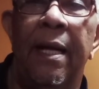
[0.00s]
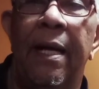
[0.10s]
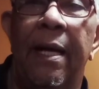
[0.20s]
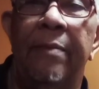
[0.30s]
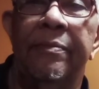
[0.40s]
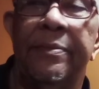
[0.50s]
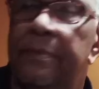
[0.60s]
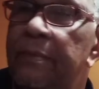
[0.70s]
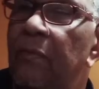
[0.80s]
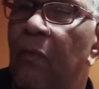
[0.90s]

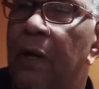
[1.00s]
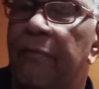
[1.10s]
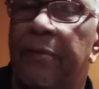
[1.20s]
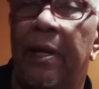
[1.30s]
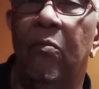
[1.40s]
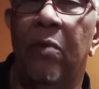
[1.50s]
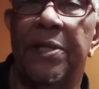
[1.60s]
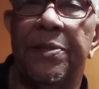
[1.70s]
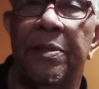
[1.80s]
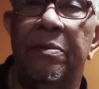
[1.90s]
One of them
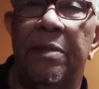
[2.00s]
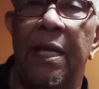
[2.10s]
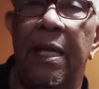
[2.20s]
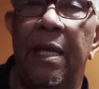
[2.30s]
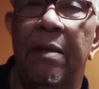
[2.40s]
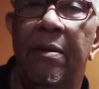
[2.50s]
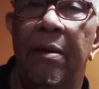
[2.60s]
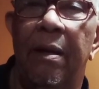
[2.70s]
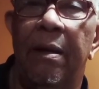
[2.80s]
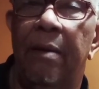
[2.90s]
was the
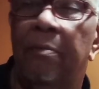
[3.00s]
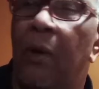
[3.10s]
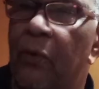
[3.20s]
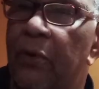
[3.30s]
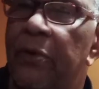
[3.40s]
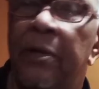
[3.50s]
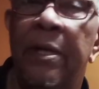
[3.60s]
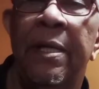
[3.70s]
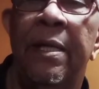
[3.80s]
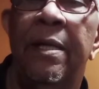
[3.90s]
motor
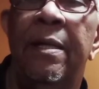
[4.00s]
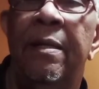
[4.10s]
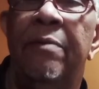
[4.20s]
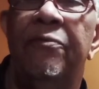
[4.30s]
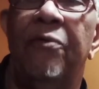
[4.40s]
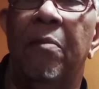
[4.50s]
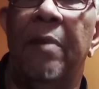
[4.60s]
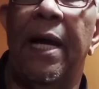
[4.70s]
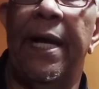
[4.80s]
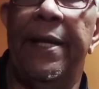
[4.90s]
for
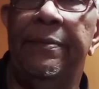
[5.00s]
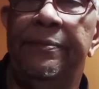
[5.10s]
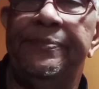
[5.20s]
my